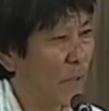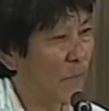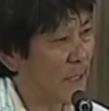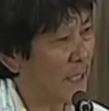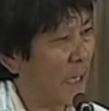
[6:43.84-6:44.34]
we
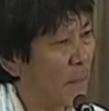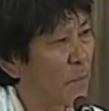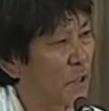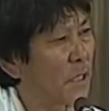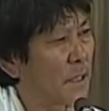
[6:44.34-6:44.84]
say I'm a
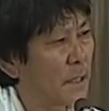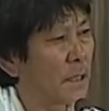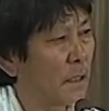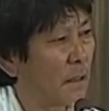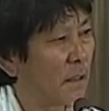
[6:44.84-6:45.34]
Bhutanese
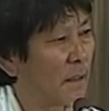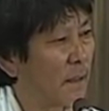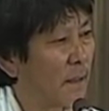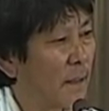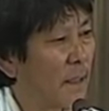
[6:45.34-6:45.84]
citizen?
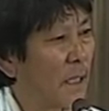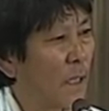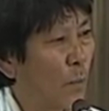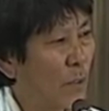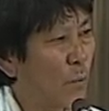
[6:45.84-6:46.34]

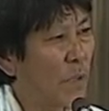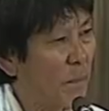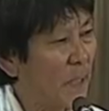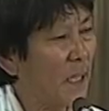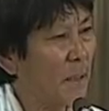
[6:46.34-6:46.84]
What do we
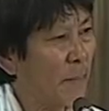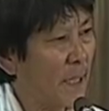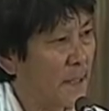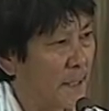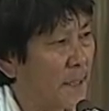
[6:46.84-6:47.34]
mean by
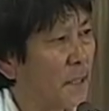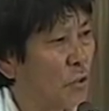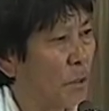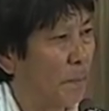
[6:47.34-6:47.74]
citizenship?